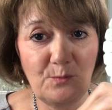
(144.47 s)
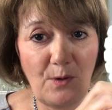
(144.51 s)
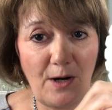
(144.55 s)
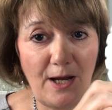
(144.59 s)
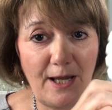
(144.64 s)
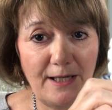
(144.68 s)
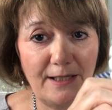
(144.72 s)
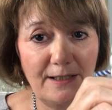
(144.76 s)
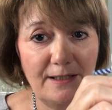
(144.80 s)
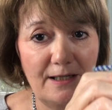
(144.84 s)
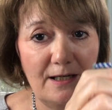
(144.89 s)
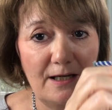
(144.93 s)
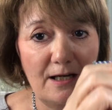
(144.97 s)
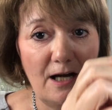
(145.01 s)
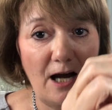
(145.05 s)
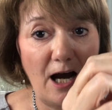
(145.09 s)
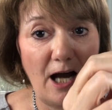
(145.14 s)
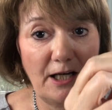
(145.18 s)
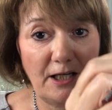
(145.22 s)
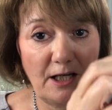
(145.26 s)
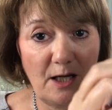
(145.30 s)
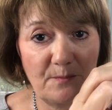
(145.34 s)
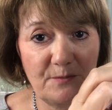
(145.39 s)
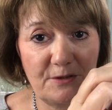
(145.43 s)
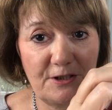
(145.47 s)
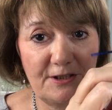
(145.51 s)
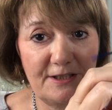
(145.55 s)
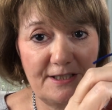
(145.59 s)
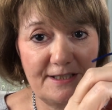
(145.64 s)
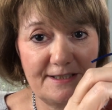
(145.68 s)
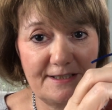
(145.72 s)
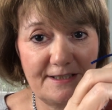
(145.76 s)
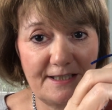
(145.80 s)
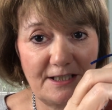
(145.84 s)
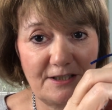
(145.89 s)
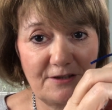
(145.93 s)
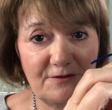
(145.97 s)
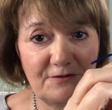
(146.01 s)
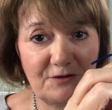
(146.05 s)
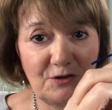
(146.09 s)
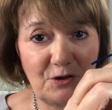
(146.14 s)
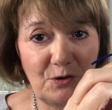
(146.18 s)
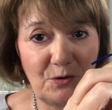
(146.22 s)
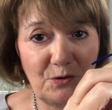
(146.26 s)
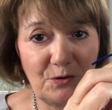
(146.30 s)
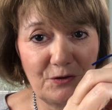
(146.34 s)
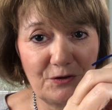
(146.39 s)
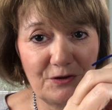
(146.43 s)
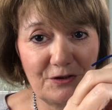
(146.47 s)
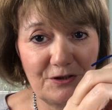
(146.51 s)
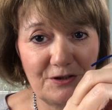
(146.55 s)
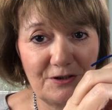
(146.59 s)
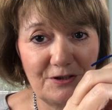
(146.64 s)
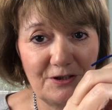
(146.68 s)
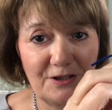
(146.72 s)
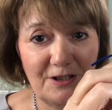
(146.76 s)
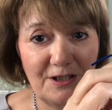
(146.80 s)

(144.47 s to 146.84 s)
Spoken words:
way, I come to this set of chords.